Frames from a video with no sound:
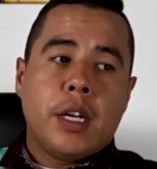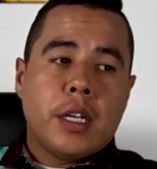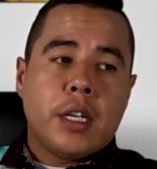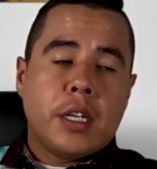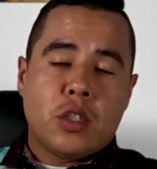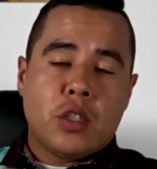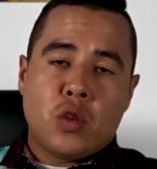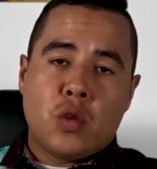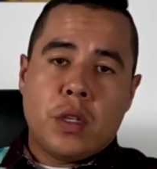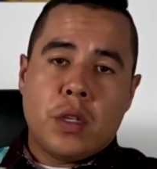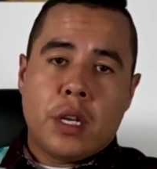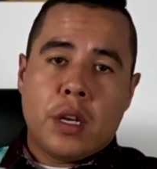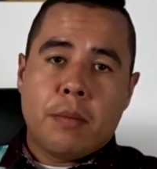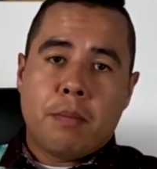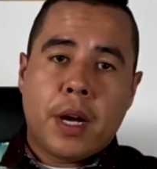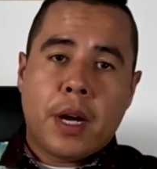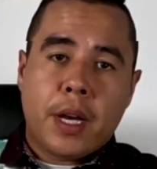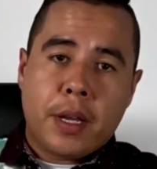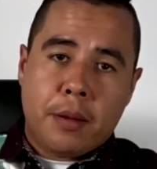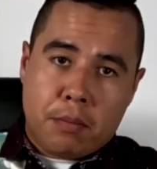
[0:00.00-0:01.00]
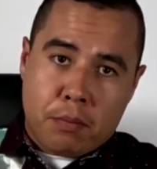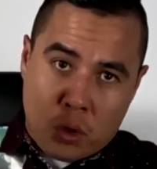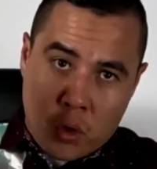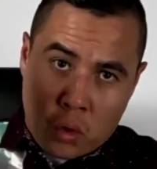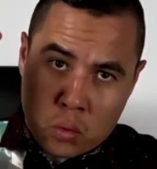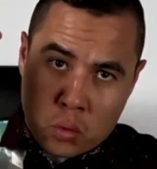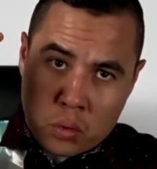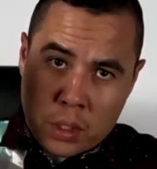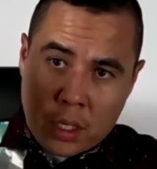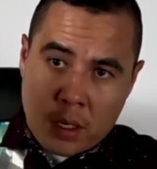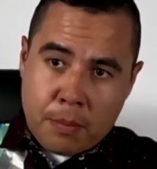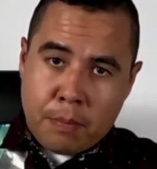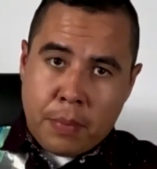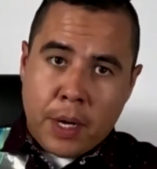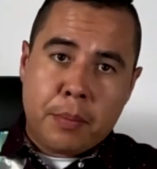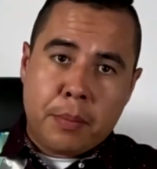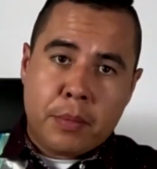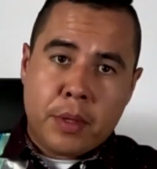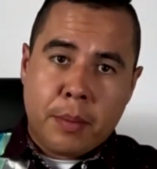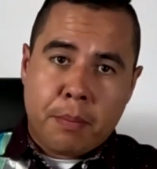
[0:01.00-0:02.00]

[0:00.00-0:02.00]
Because you need a pipe. You need a pipe to